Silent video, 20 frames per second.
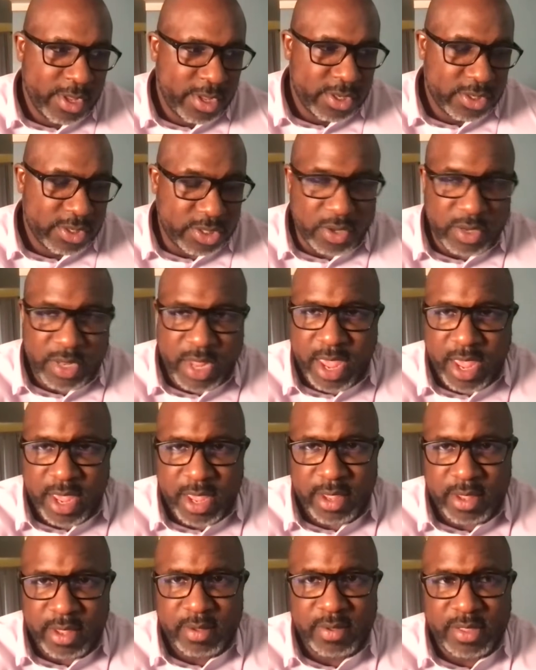So
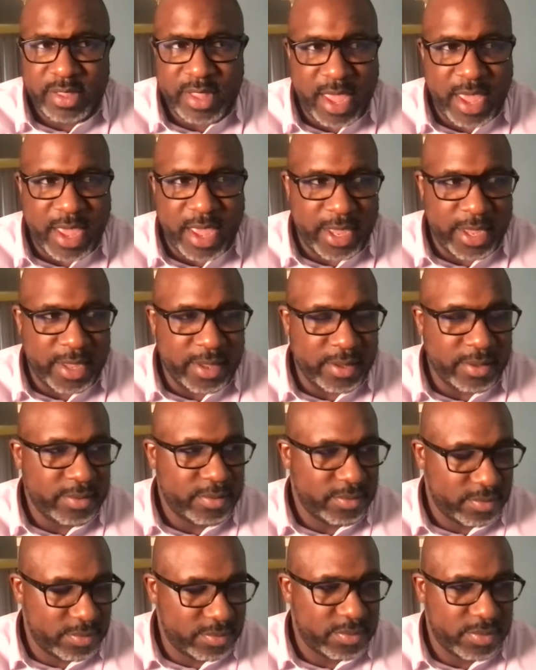they
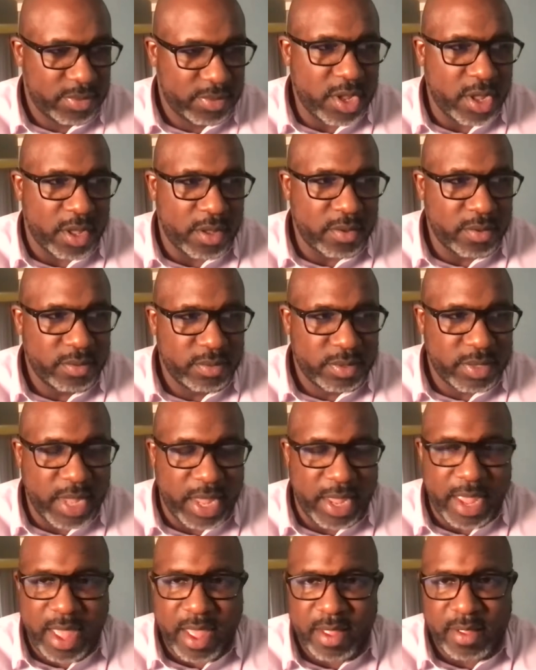
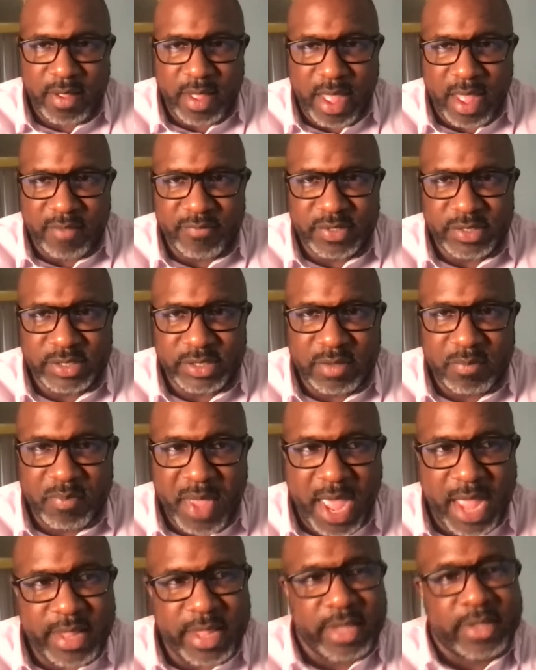obviously
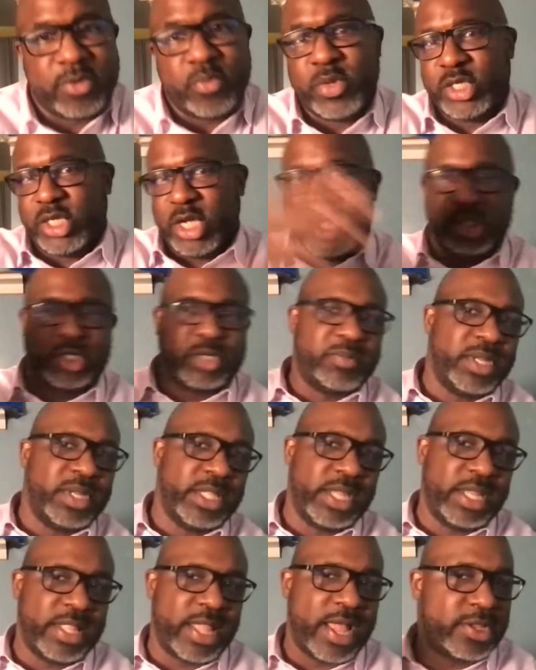panicked, which
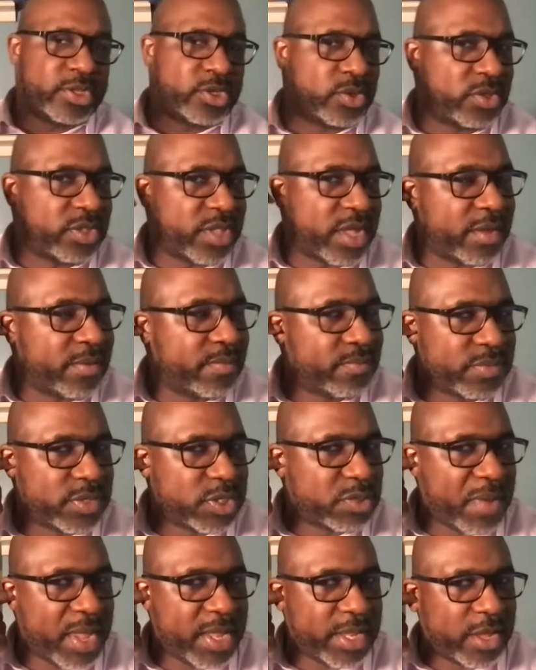ultimately led to them
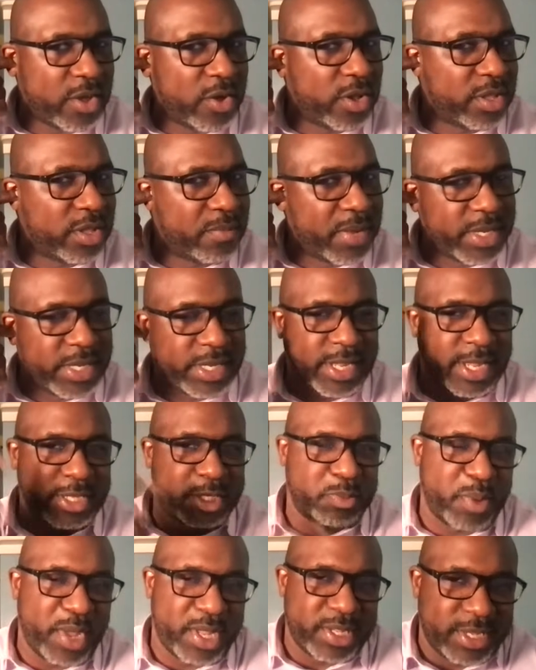spending all the money they
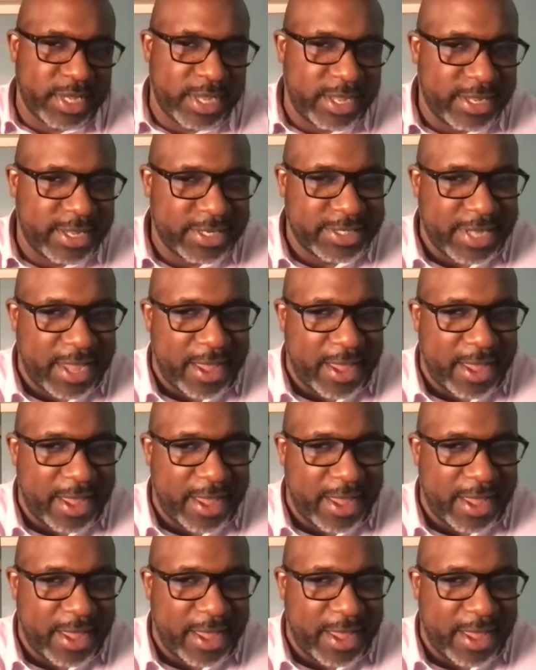spent to get us